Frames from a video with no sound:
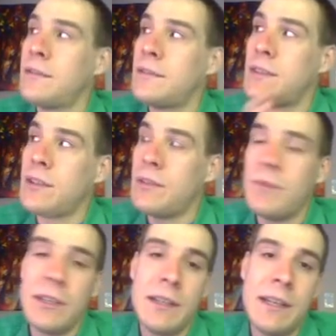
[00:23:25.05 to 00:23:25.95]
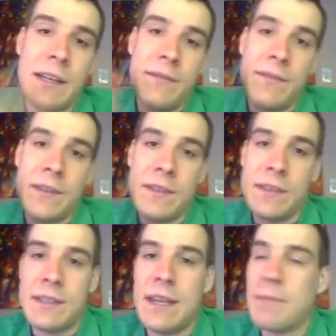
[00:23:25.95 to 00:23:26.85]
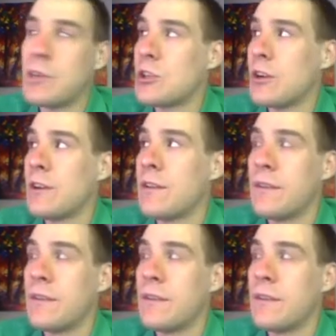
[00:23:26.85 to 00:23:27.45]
solubility versus temperature.